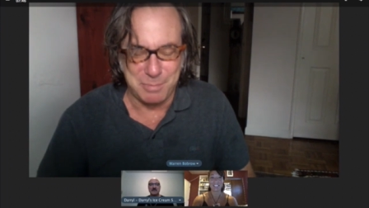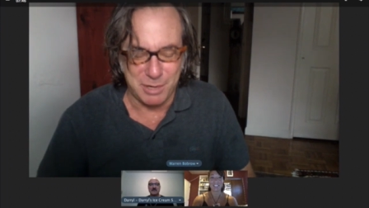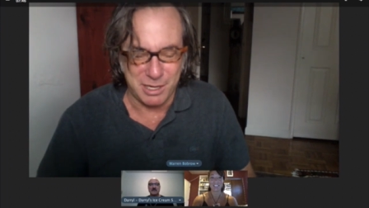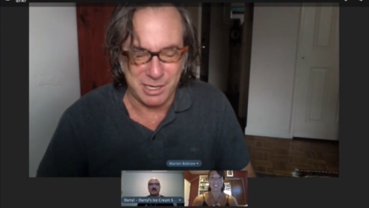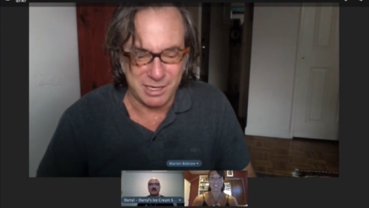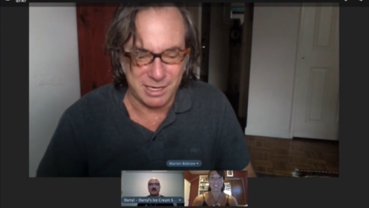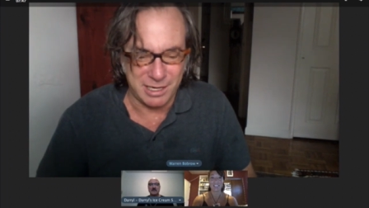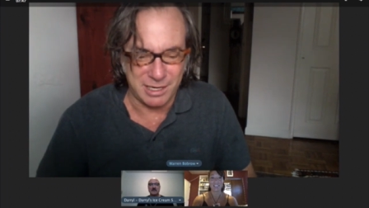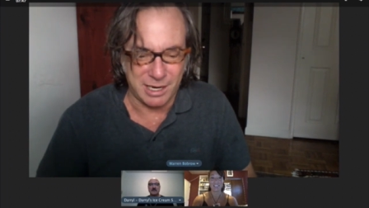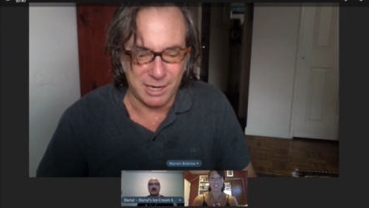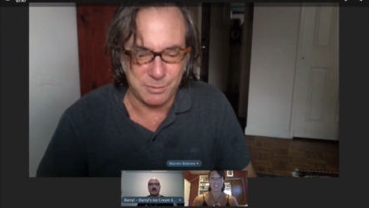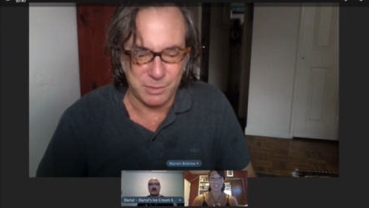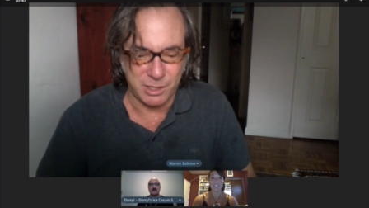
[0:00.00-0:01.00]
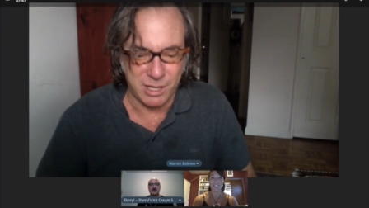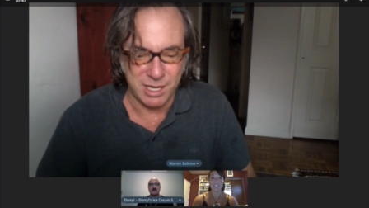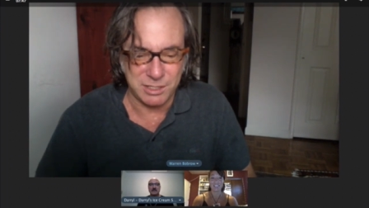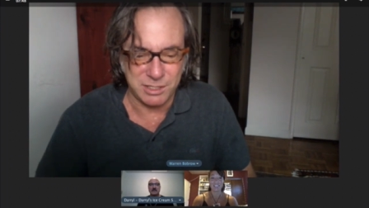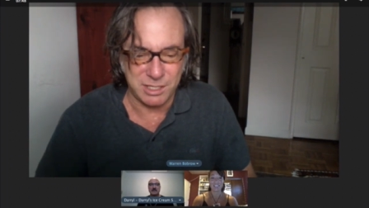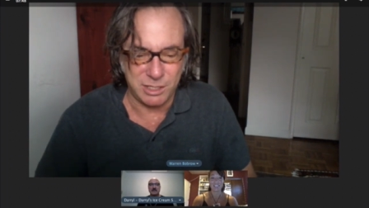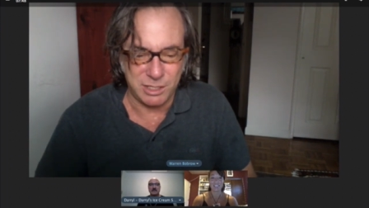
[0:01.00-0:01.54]
But I
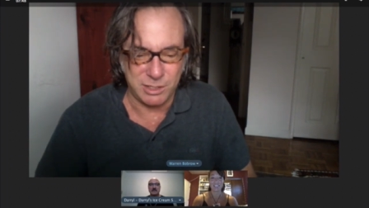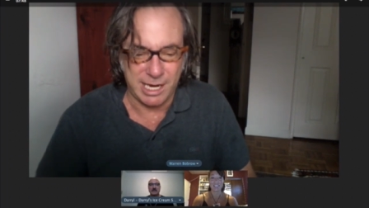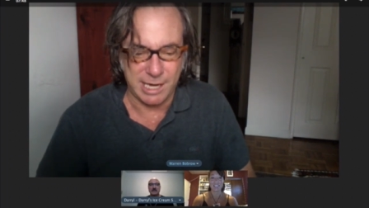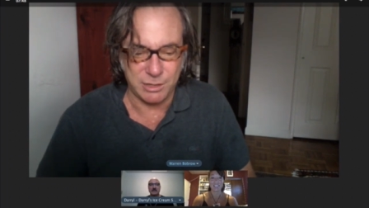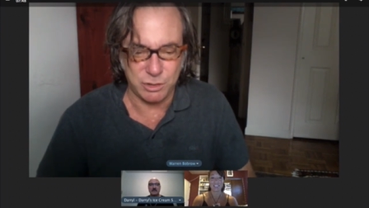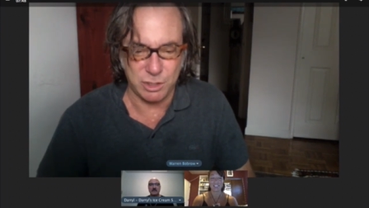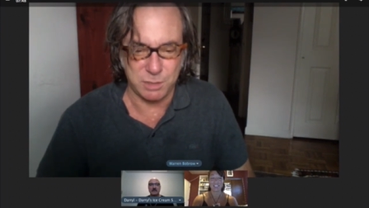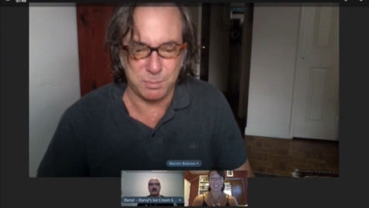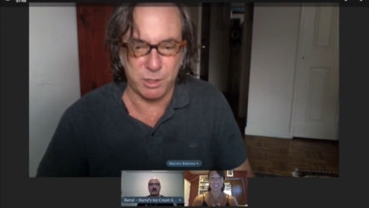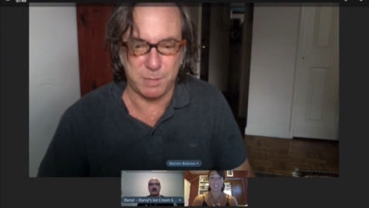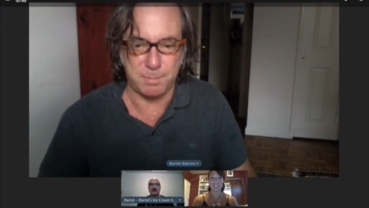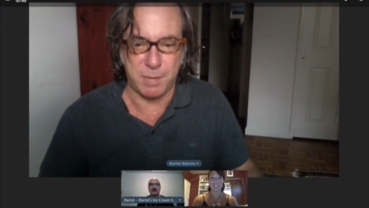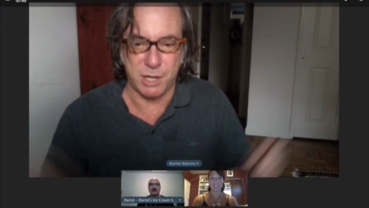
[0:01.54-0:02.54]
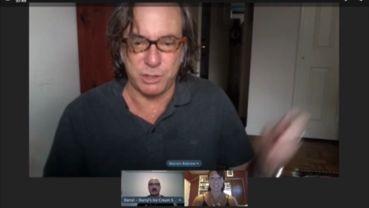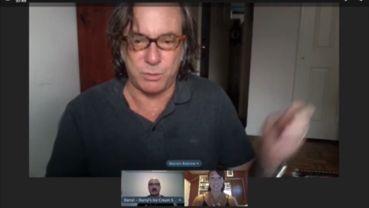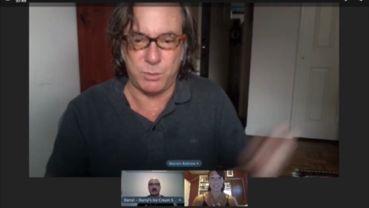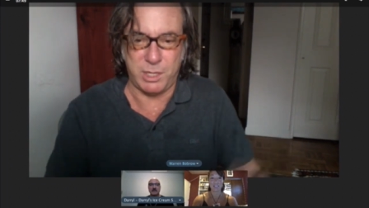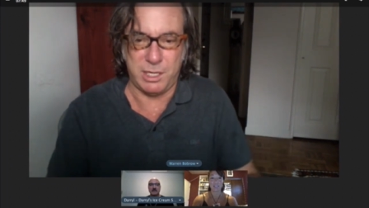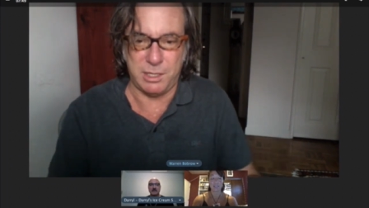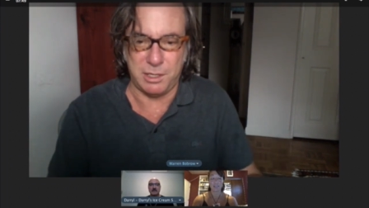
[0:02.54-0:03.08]
realized that you can't just put a bunch
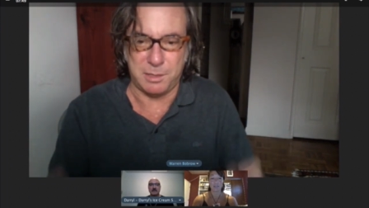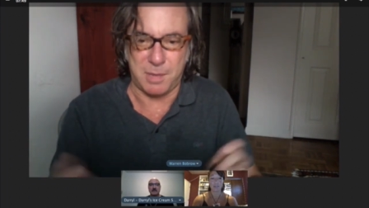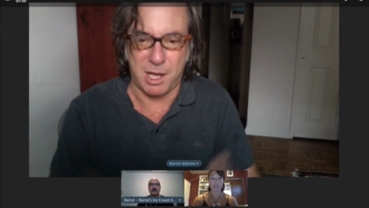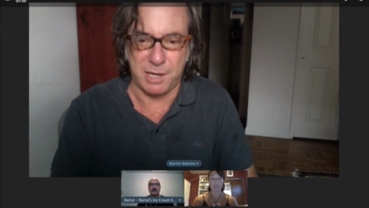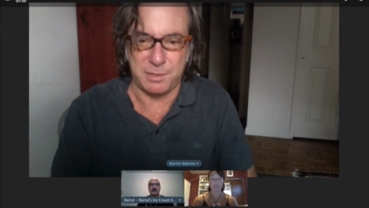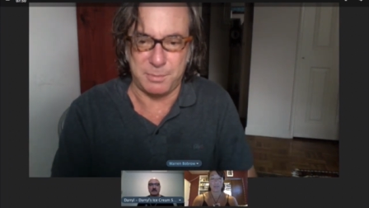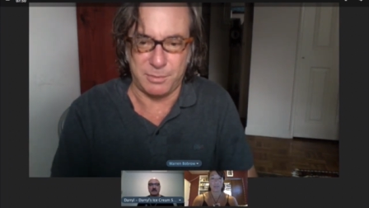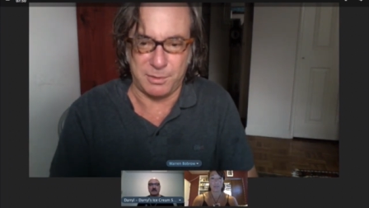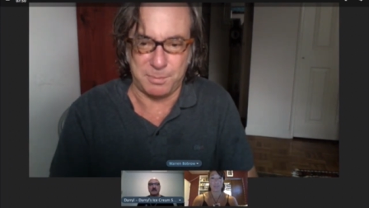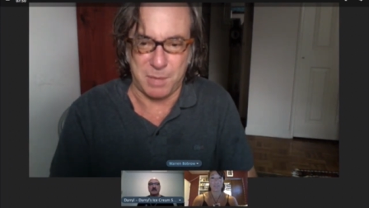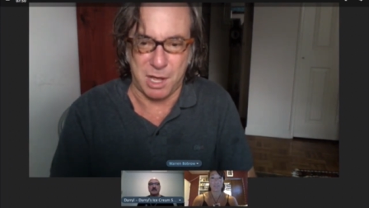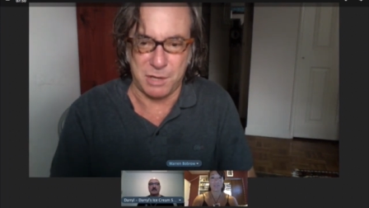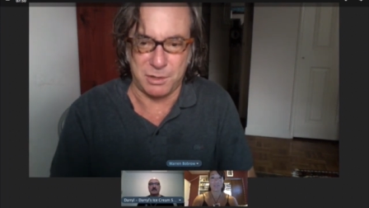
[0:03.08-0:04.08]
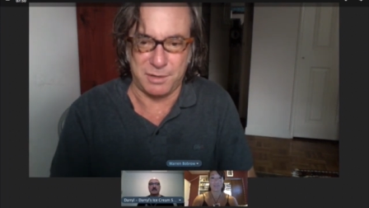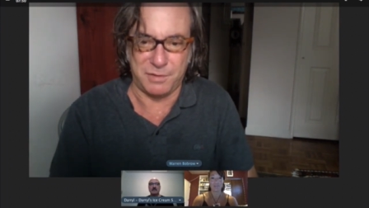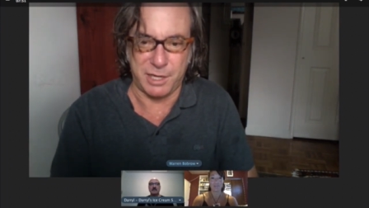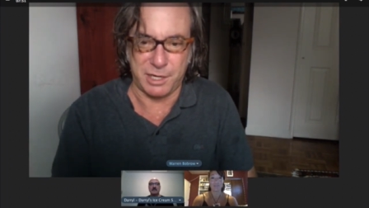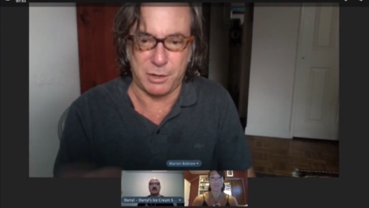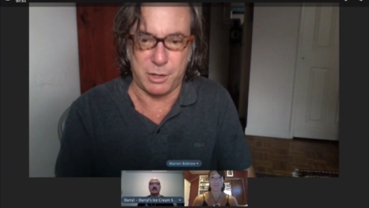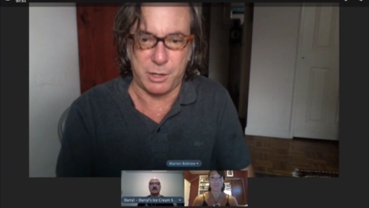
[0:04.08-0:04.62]
of weed in a bottle of
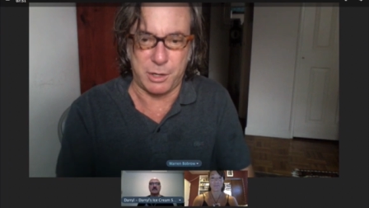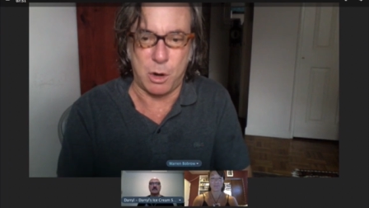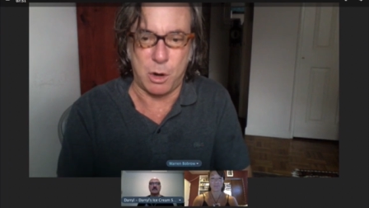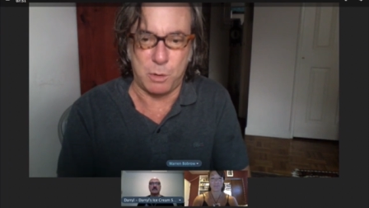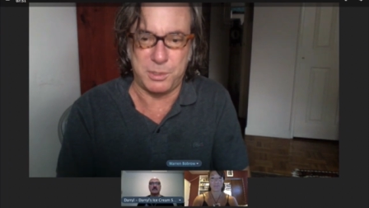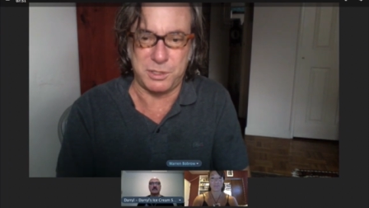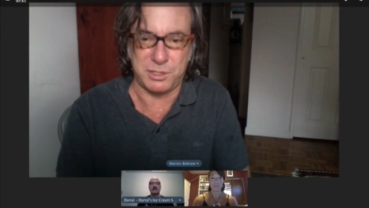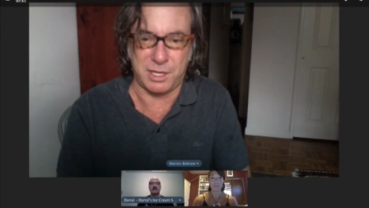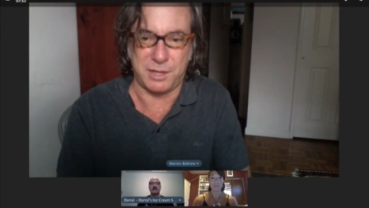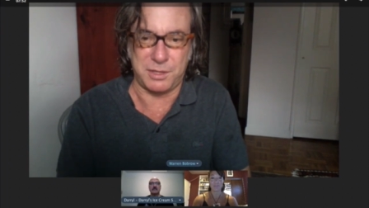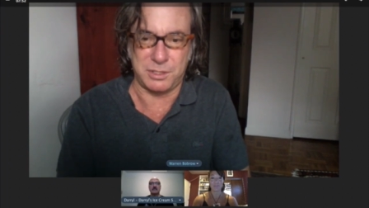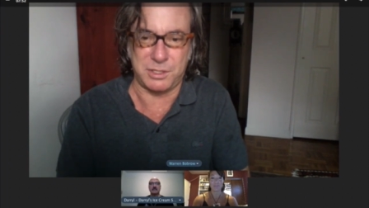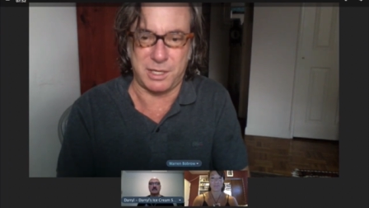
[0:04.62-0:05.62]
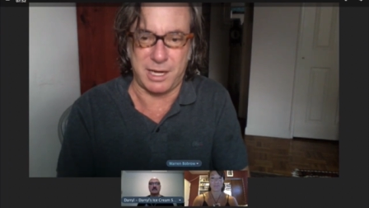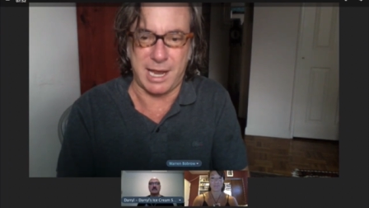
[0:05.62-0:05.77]
liquor and hope that something's going